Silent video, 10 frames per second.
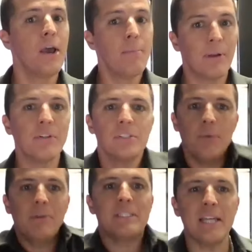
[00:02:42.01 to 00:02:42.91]
But if there's
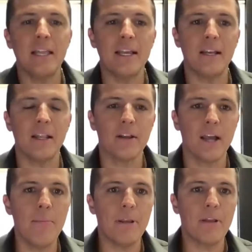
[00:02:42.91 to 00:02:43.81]
someone selling another
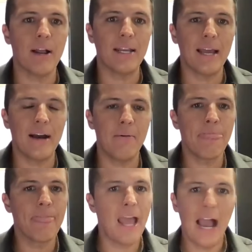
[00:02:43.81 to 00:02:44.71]
company right now,
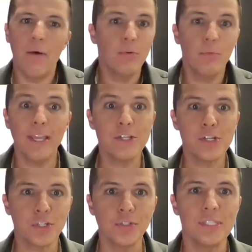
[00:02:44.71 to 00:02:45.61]
how would we
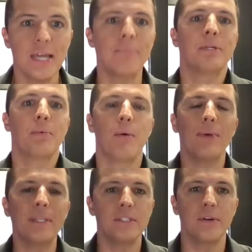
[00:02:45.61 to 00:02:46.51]
introduce them to what
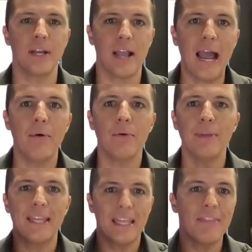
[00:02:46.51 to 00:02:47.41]
we do here? How would
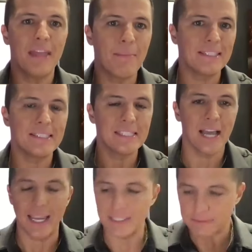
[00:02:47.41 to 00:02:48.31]
we give them
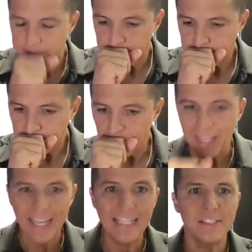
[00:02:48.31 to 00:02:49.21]
insight
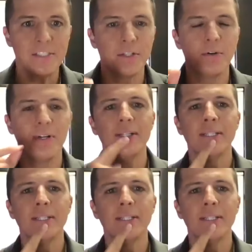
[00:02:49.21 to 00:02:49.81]
into,